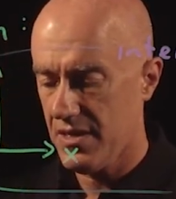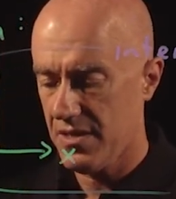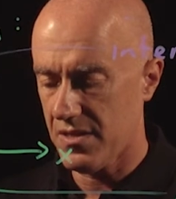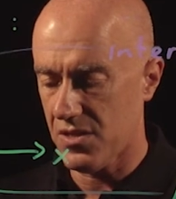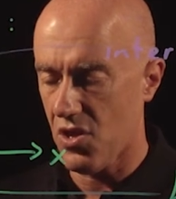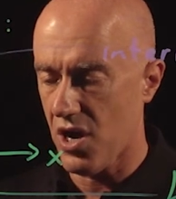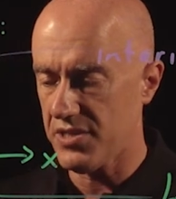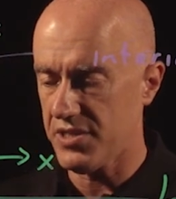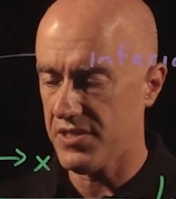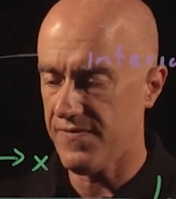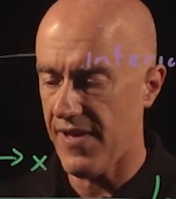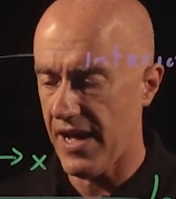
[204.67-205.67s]
the
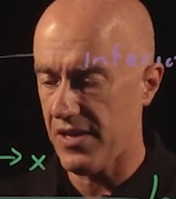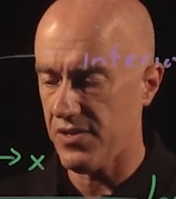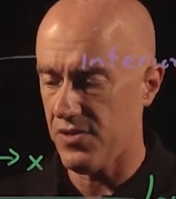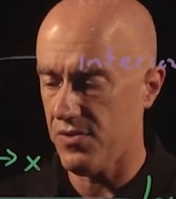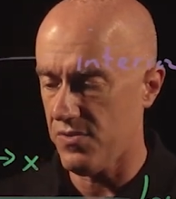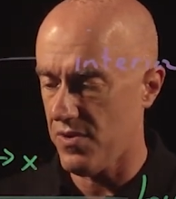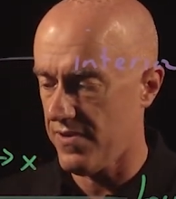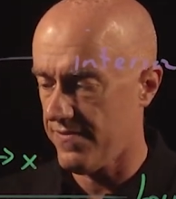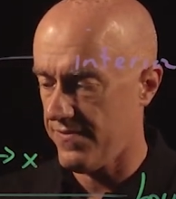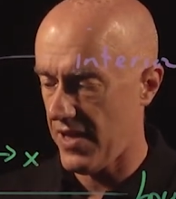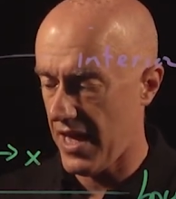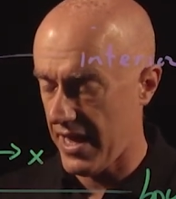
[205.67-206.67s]
largest value
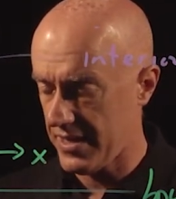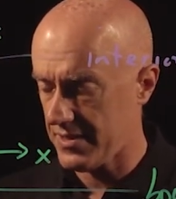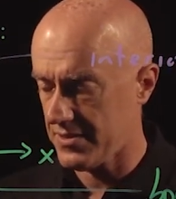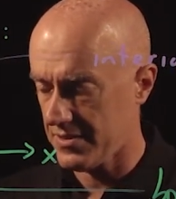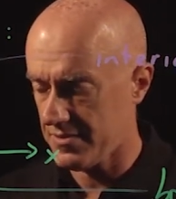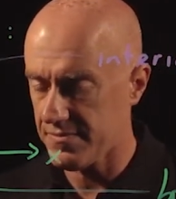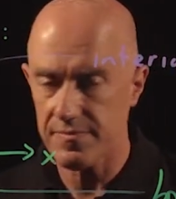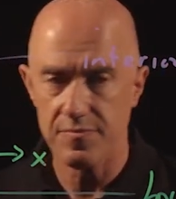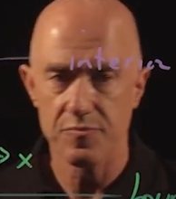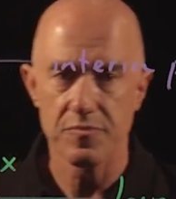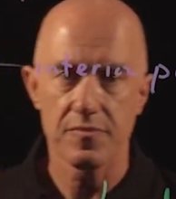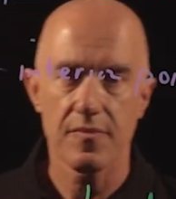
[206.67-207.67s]
of x.
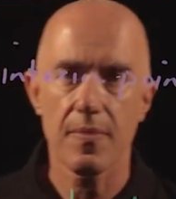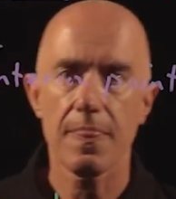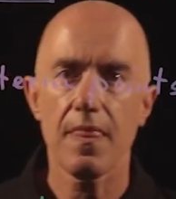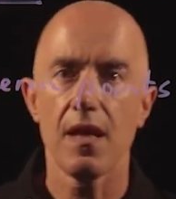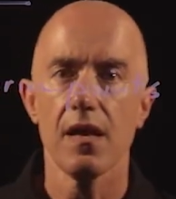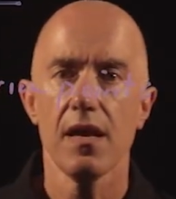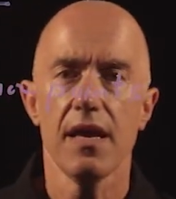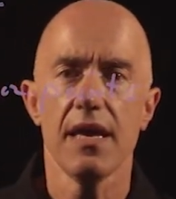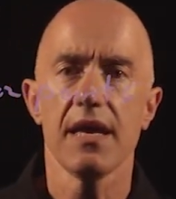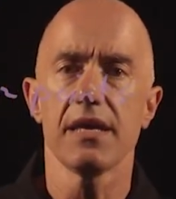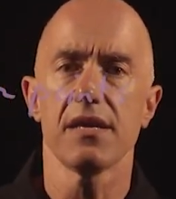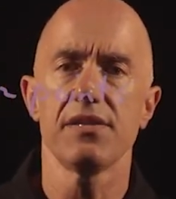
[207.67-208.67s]

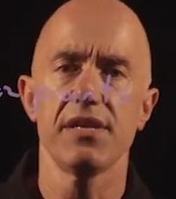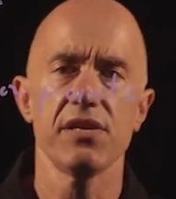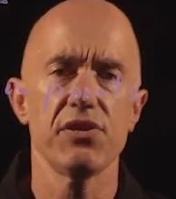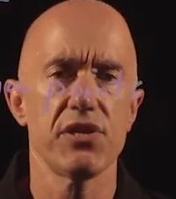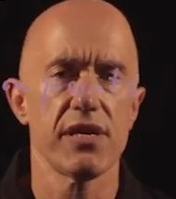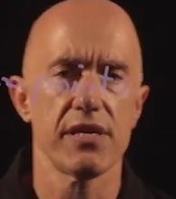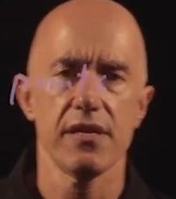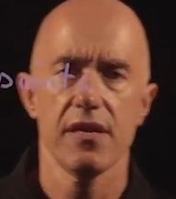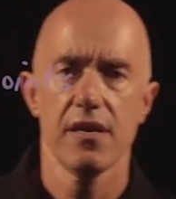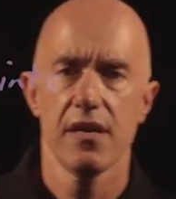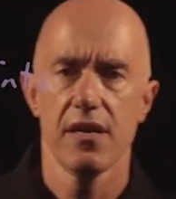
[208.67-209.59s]
In addition